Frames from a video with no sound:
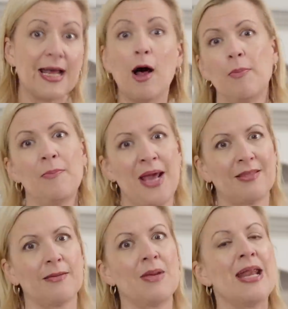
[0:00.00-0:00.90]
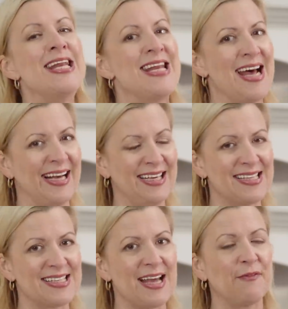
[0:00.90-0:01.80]
to help make them
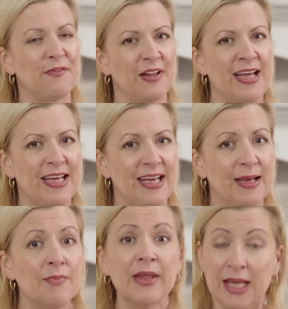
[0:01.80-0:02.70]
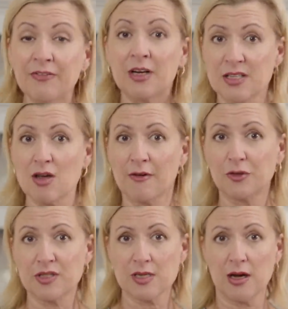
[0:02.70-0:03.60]
nice and flaky. Even a
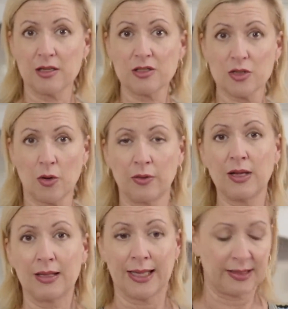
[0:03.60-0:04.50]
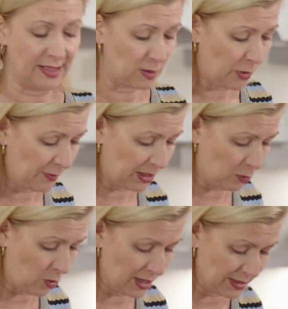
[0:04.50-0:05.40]
softer style scone like these
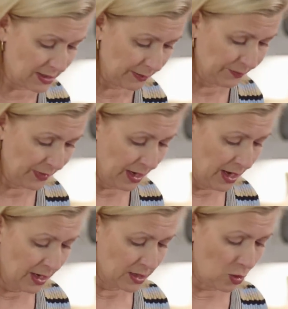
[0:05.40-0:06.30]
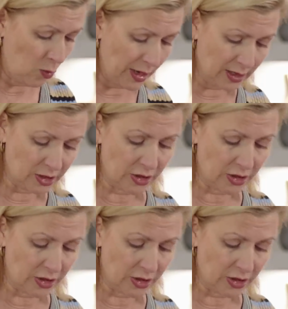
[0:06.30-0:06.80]
pumpkin ones. So what I'll